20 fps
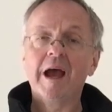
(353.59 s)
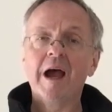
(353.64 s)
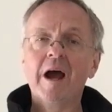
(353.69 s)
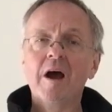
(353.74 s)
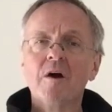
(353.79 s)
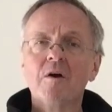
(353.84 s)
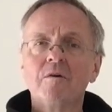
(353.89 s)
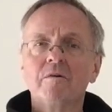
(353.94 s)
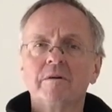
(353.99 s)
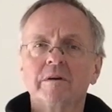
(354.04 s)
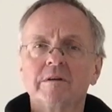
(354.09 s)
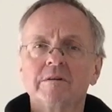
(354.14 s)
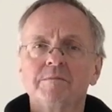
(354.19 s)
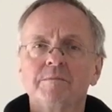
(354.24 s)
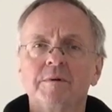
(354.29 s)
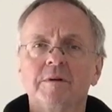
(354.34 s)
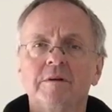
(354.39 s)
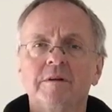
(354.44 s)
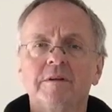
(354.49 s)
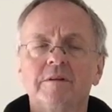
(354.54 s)
our
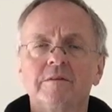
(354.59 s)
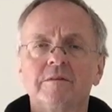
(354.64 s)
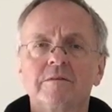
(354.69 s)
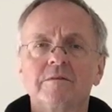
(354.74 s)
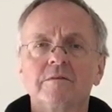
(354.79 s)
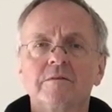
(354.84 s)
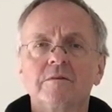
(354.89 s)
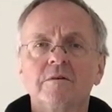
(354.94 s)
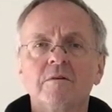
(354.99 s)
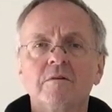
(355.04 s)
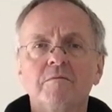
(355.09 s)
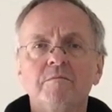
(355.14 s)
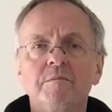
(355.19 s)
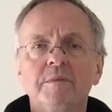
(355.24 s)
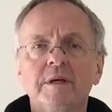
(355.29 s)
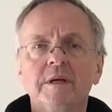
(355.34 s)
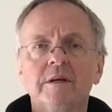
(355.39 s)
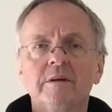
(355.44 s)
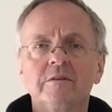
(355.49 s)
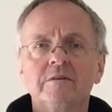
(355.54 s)
experience of
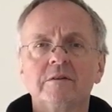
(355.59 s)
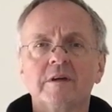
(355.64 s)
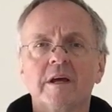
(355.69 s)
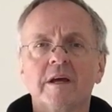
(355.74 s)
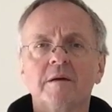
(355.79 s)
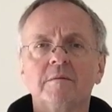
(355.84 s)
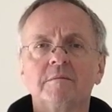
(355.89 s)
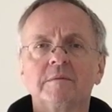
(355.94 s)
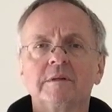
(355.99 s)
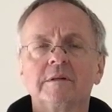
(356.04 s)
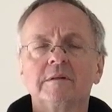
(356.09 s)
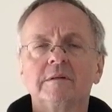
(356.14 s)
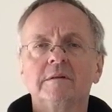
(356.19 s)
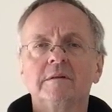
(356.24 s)
being shamed.